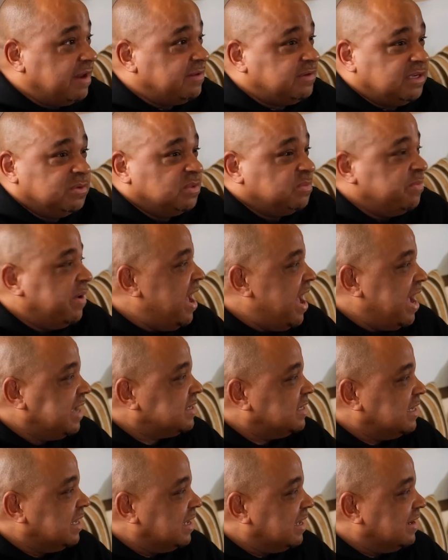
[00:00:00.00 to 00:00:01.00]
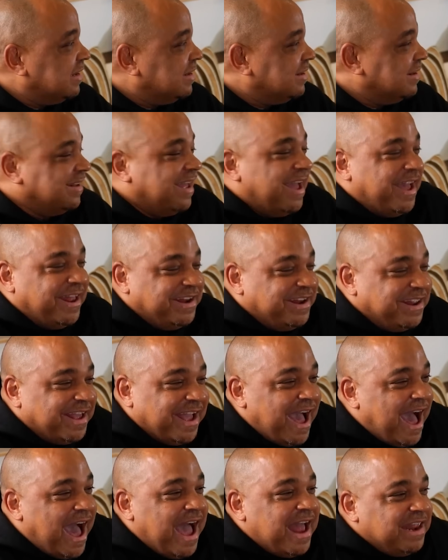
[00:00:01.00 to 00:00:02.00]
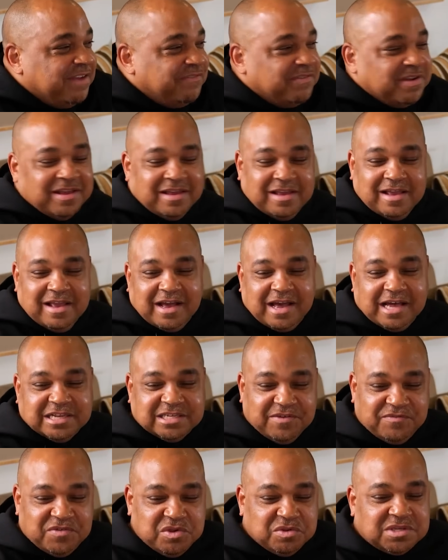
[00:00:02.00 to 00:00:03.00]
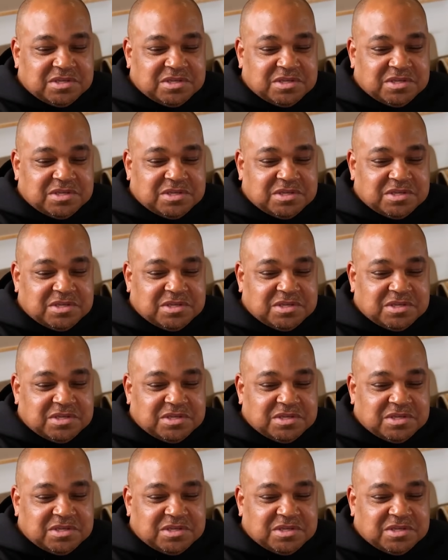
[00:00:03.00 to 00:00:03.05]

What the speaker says: It was by accident. Because if you